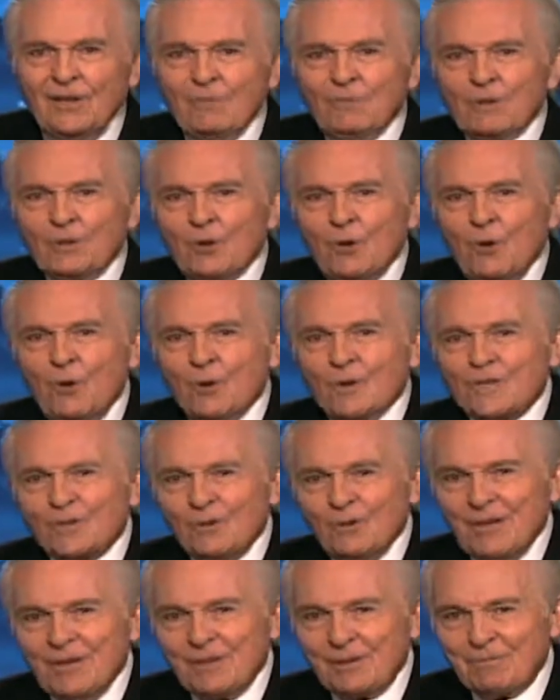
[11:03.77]
But who was
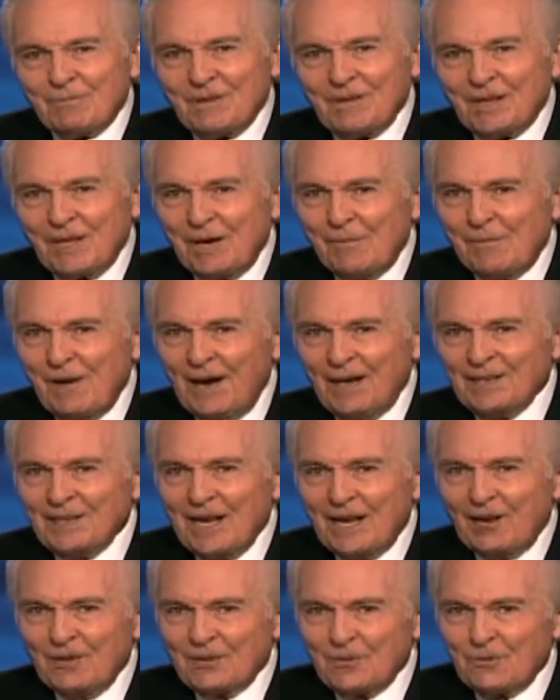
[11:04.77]
with him? Come on
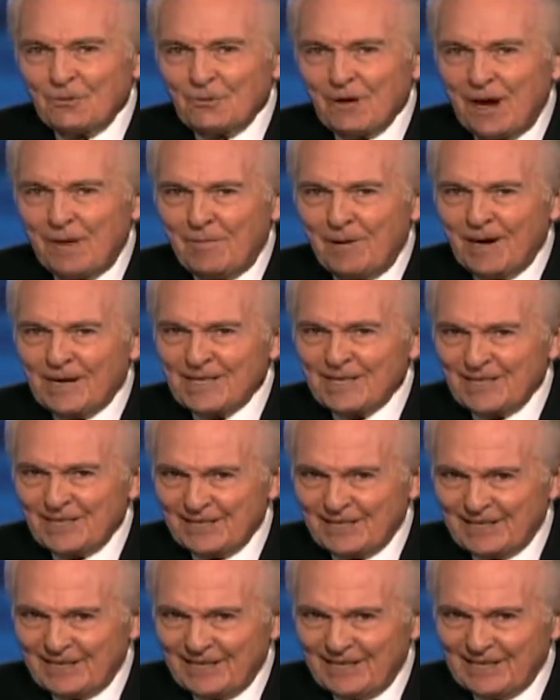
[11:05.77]
now, you rabbis,
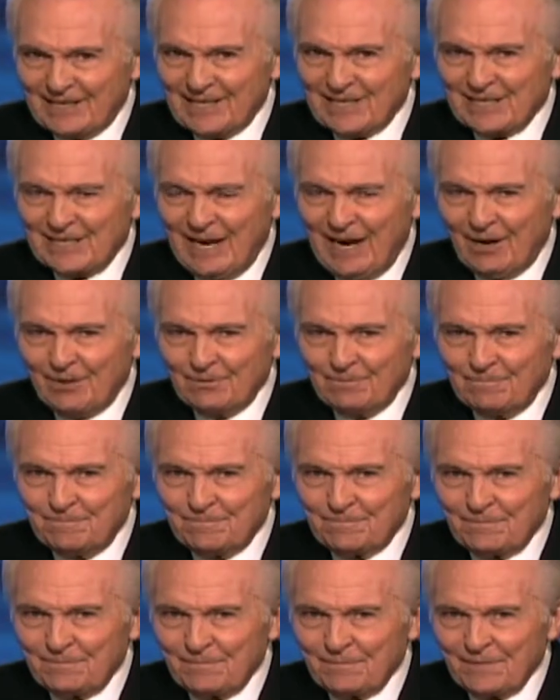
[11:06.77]
seek this out.
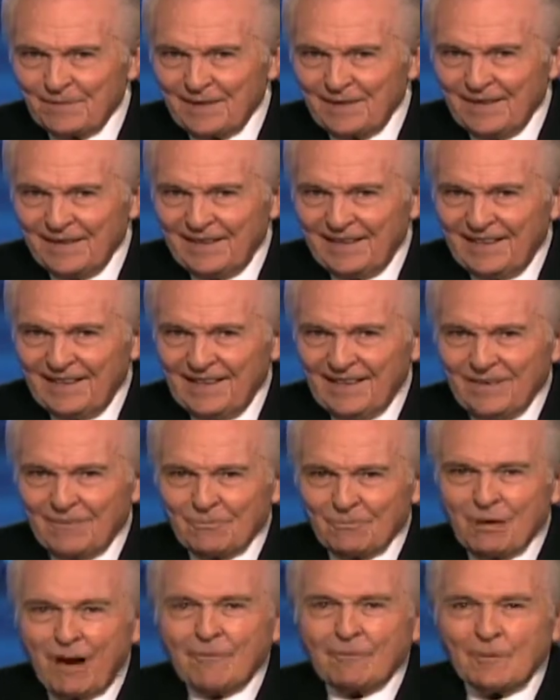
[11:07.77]

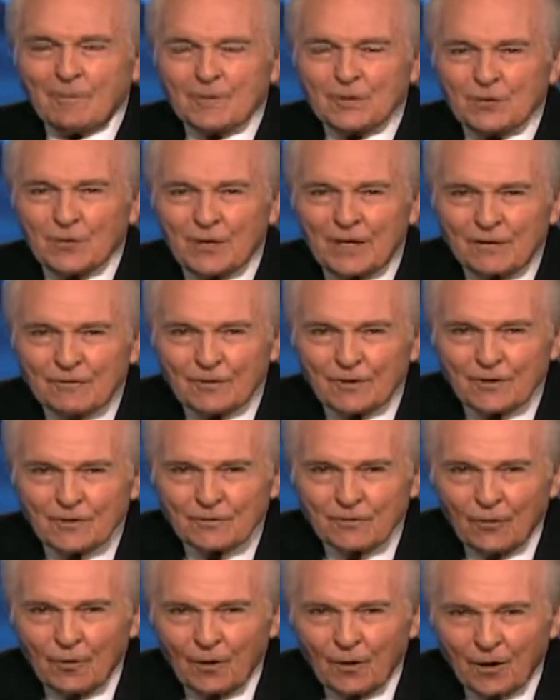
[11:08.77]
Proverbs
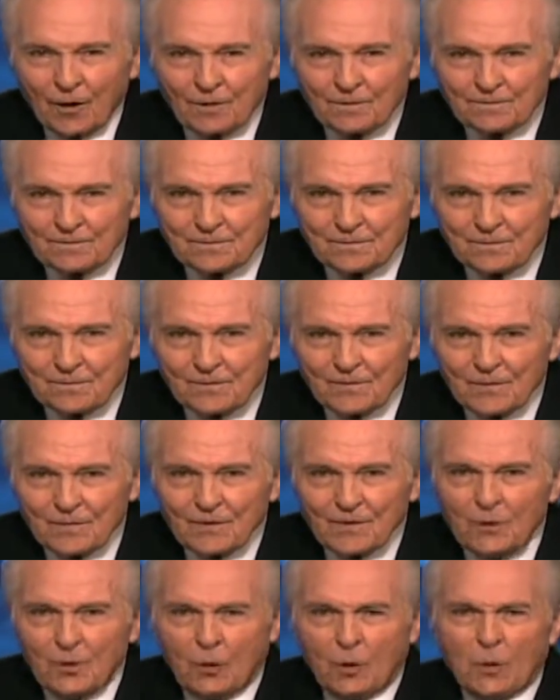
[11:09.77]
30:4.
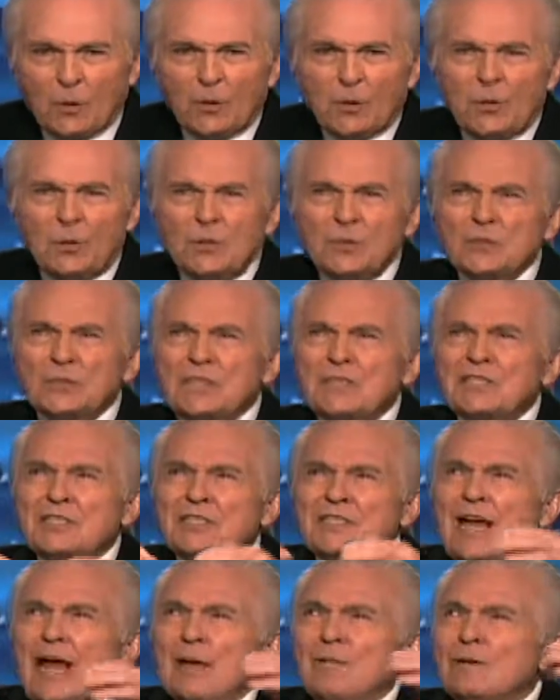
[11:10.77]
Who's
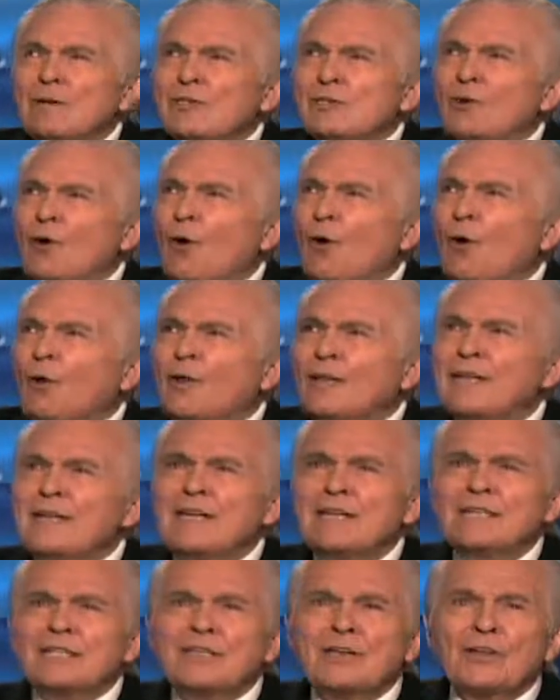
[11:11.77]
established all
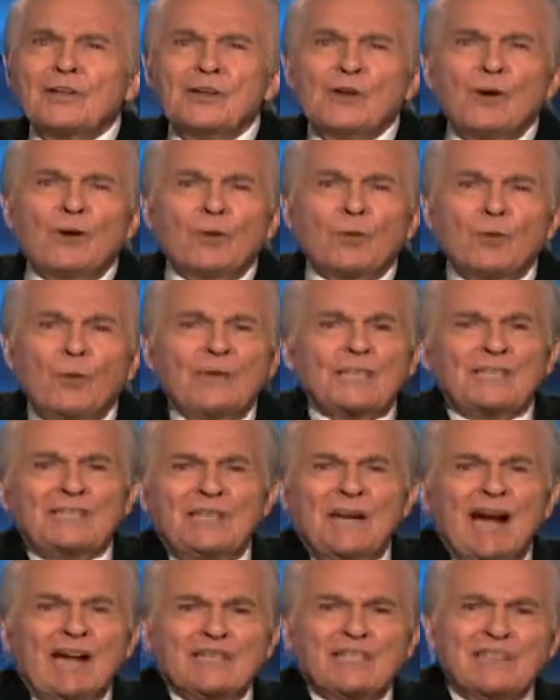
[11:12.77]
the ends of the earth? What's
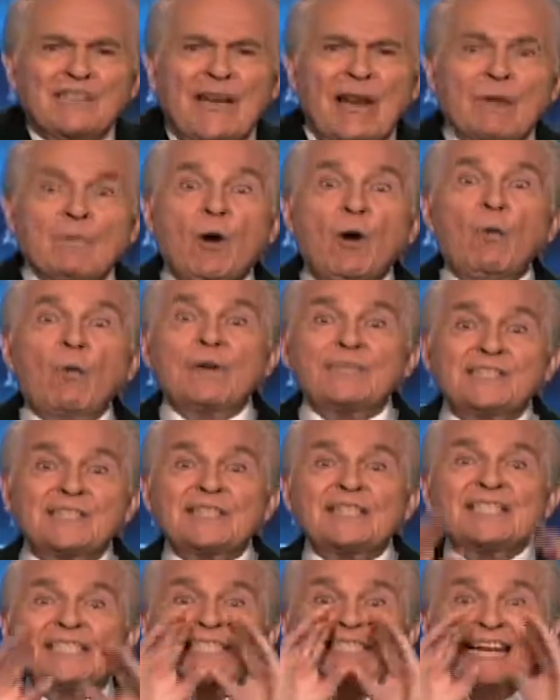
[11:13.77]
God's name? What's
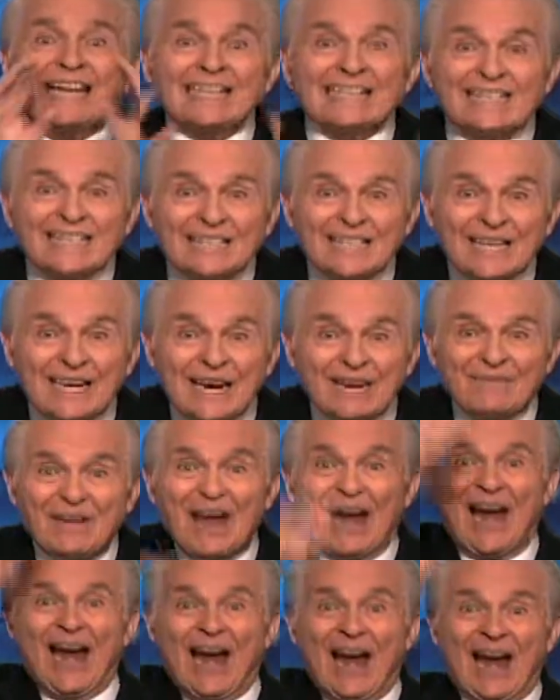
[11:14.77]
his son's name?
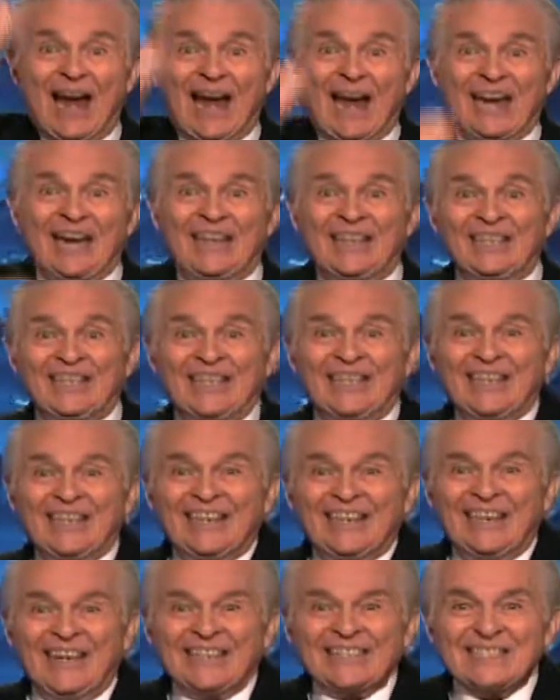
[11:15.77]
Hey!
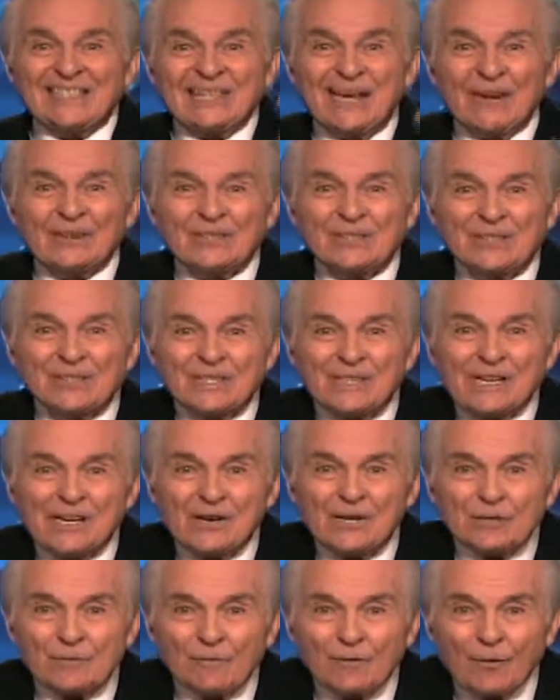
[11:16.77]
That's thousands of
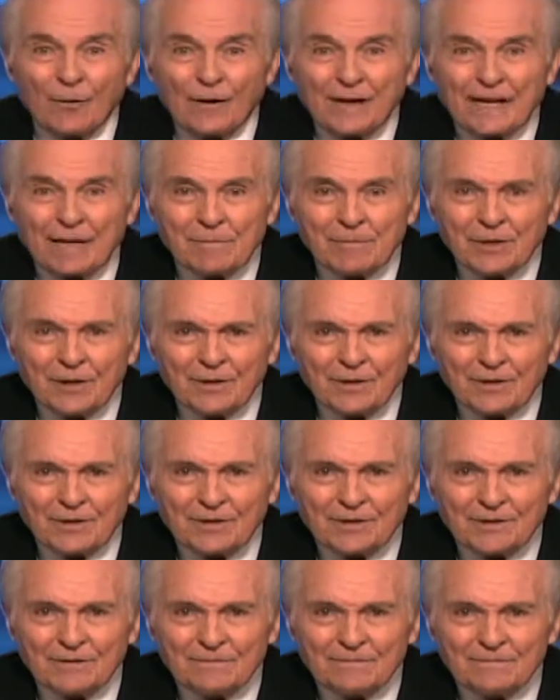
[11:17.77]
years before he came to
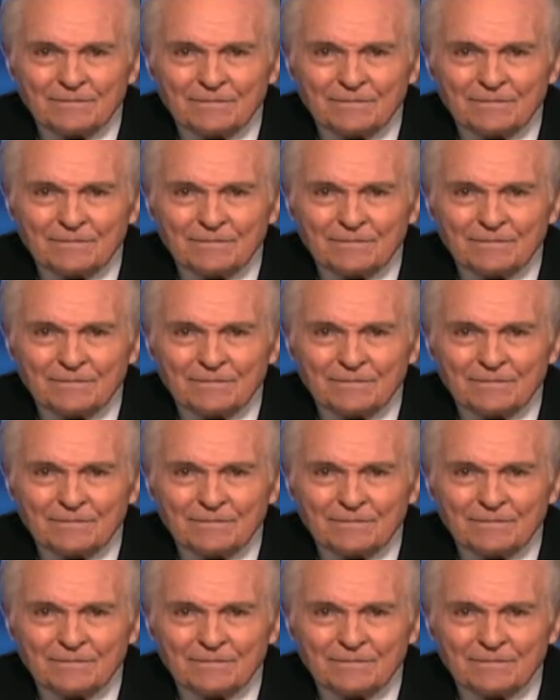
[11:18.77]
earth.